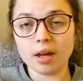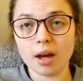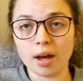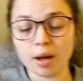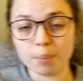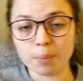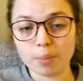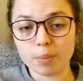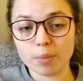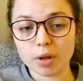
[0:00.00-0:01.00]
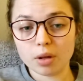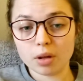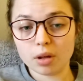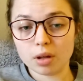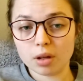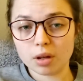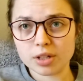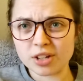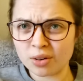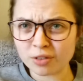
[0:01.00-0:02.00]

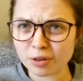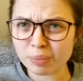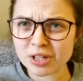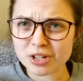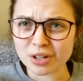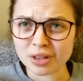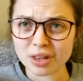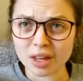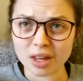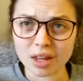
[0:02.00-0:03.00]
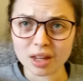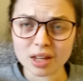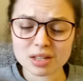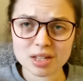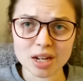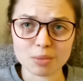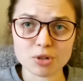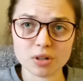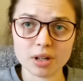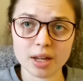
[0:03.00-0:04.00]
don't know if I've mentioned the scene I'm
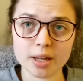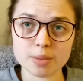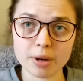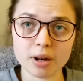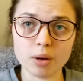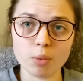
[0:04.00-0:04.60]
doing is about